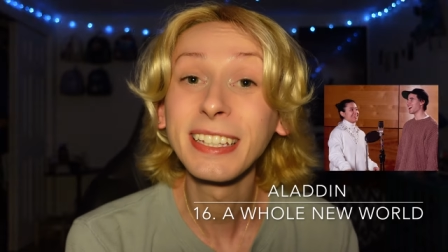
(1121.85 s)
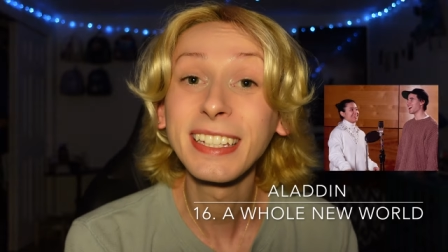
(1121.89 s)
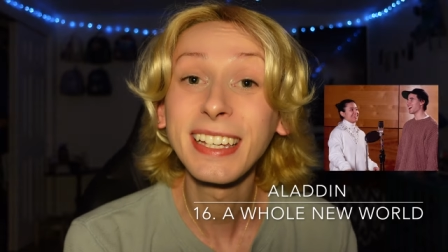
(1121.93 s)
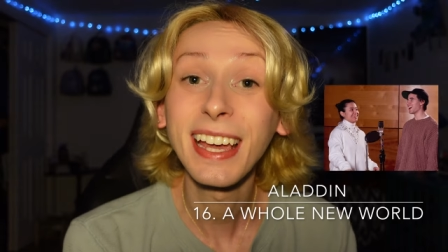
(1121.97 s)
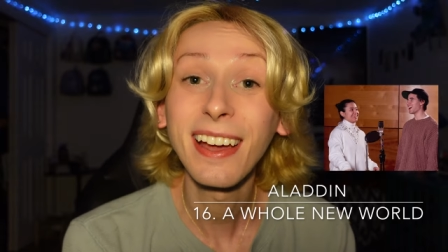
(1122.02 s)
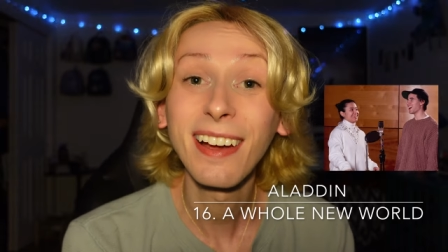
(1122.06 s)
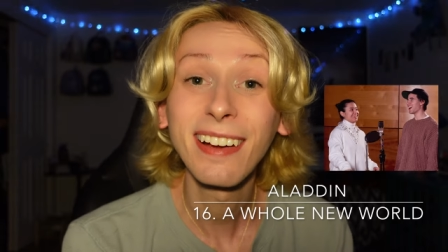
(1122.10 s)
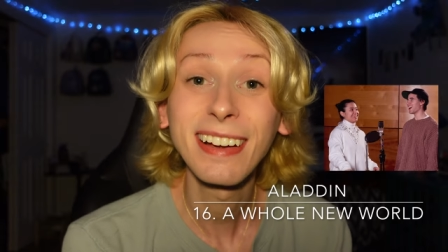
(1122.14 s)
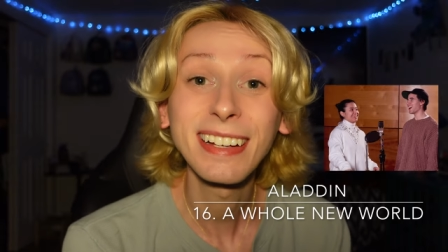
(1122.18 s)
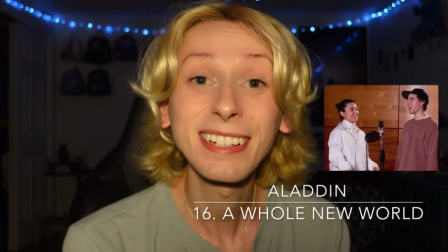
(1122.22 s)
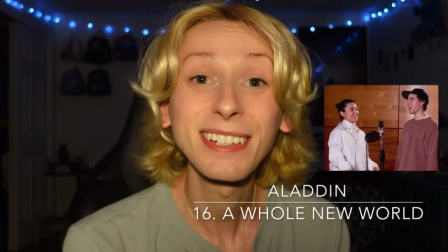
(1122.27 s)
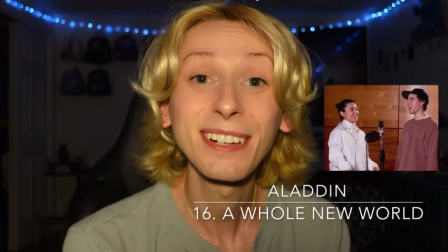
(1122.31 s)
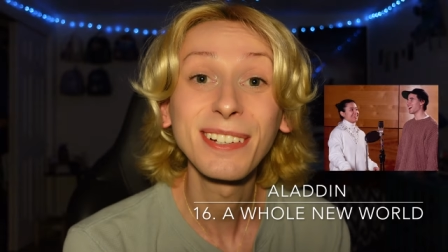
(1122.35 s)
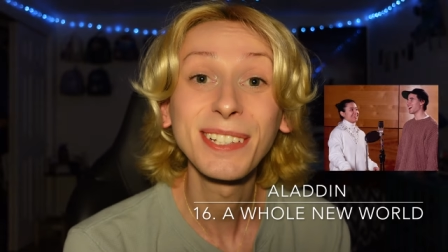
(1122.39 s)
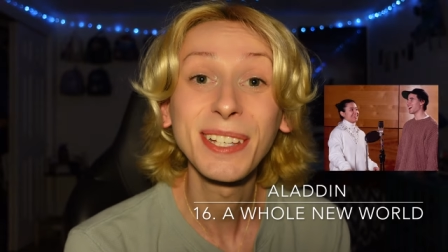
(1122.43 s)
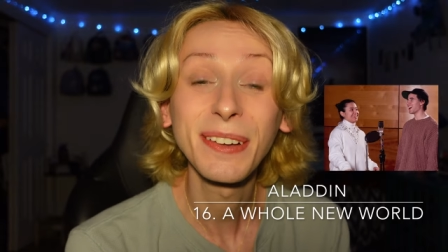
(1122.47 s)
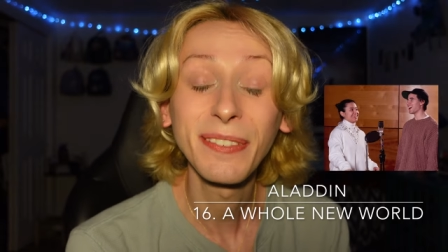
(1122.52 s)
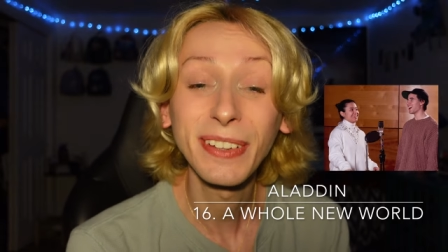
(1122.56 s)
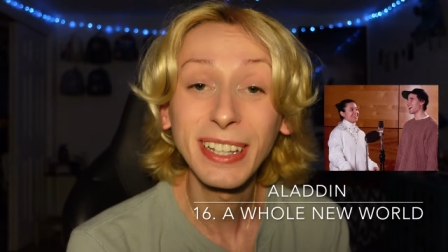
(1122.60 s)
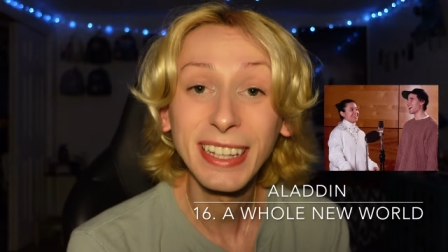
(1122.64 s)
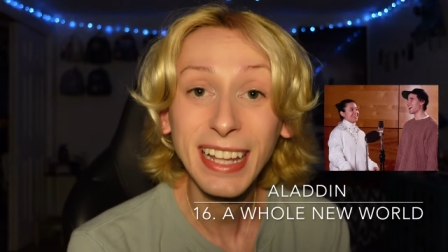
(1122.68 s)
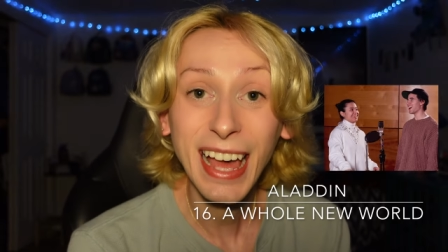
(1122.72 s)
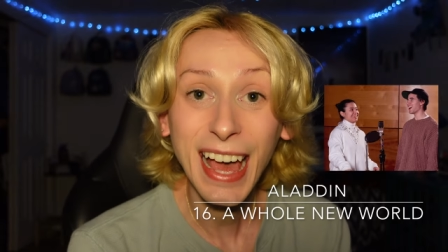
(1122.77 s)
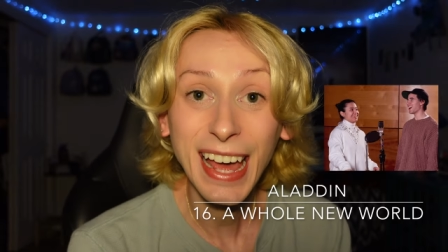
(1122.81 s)
the characters
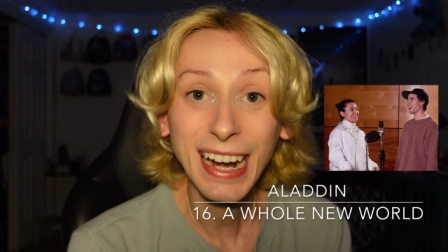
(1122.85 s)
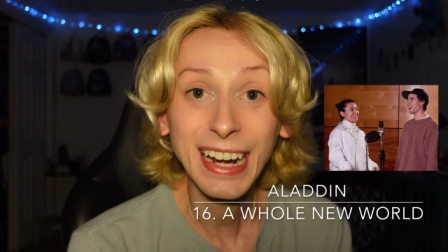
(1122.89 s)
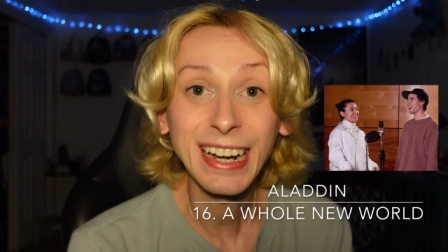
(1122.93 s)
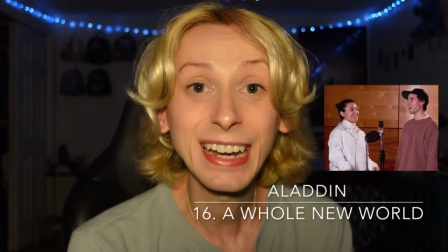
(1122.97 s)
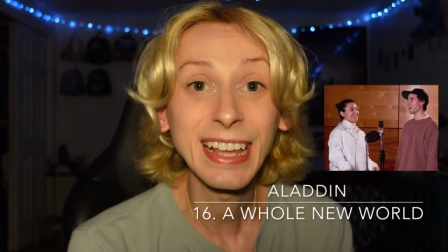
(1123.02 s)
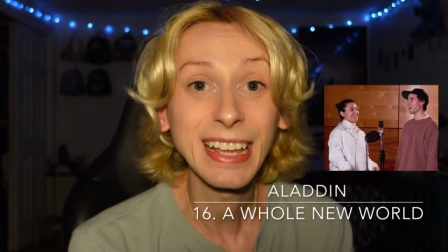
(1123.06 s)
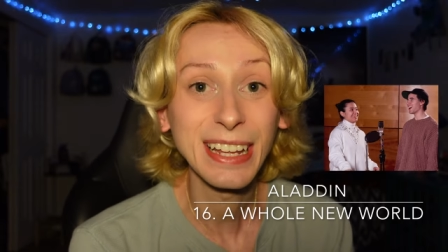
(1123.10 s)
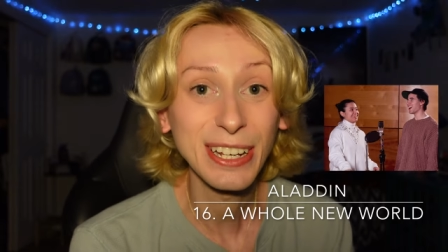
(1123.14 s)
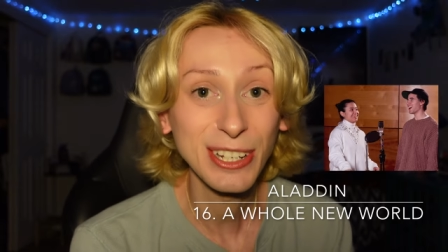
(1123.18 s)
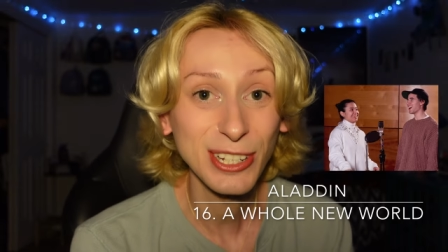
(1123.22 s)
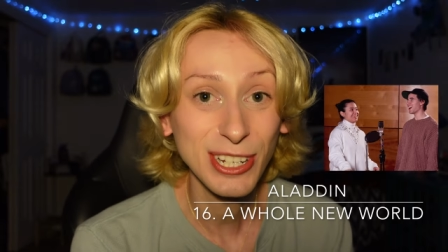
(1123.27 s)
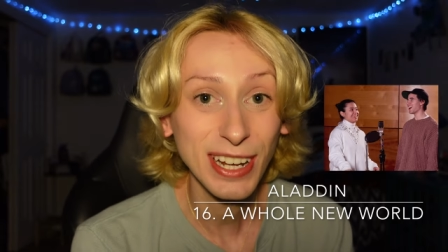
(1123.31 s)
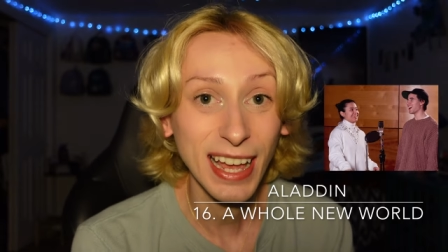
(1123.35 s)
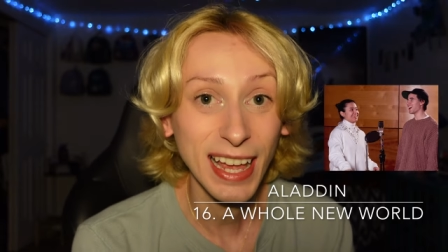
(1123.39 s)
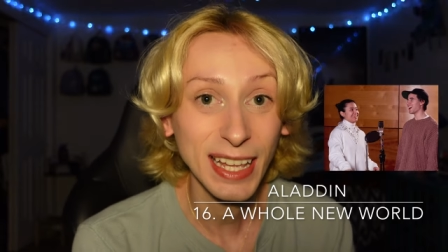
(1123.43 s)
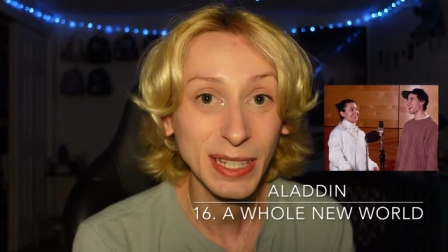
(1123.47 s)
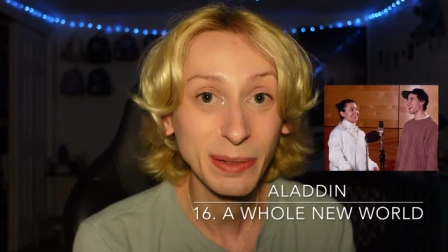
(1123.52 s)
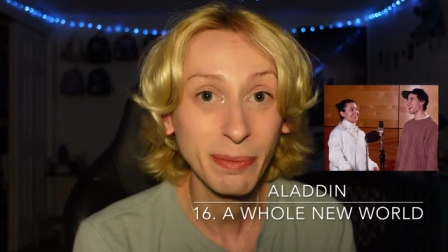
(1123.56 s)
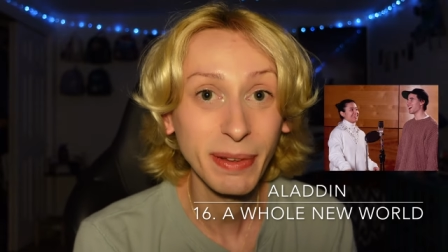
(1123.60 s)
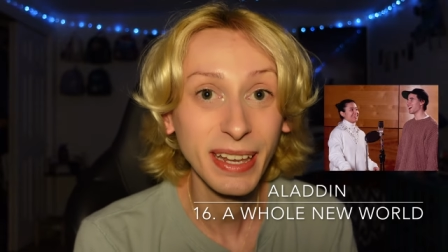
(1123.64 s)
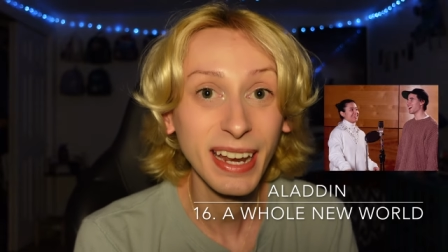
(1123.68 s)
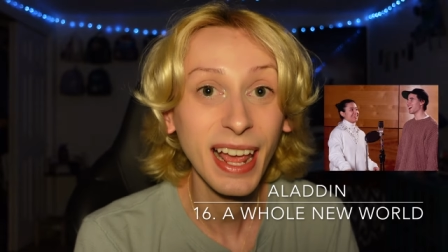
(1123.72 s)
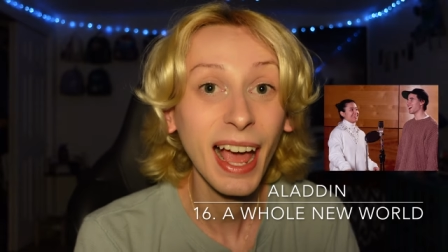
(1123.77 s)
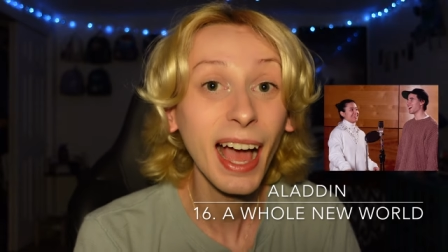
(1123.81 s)
of Aladdin and
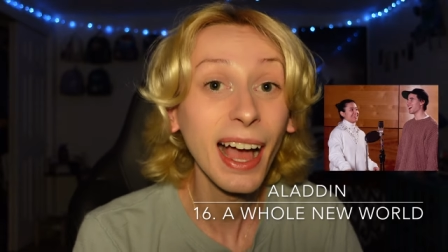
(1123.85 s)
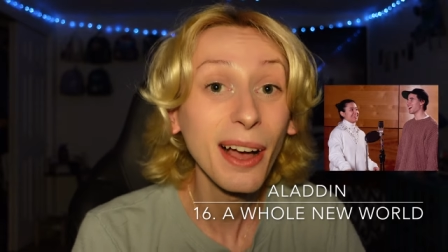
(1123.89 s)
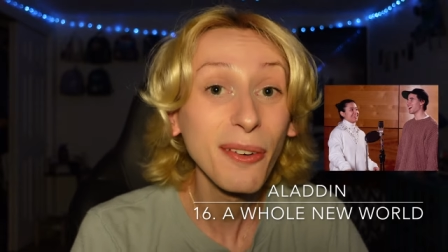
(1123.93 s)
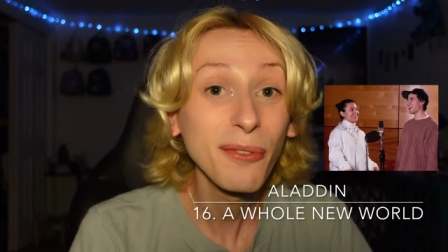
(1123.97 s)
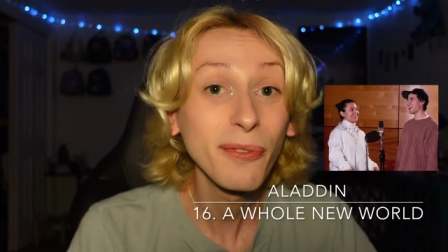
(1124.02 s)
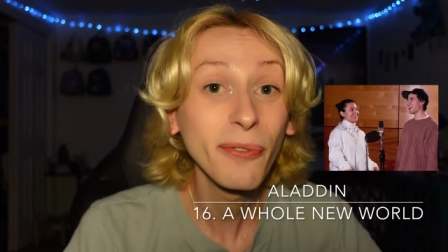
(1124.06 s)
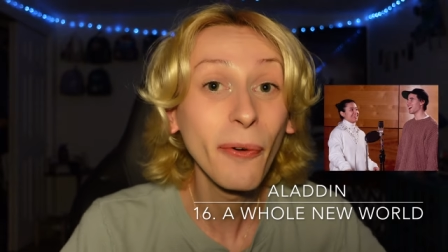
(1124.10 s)
Jasmine have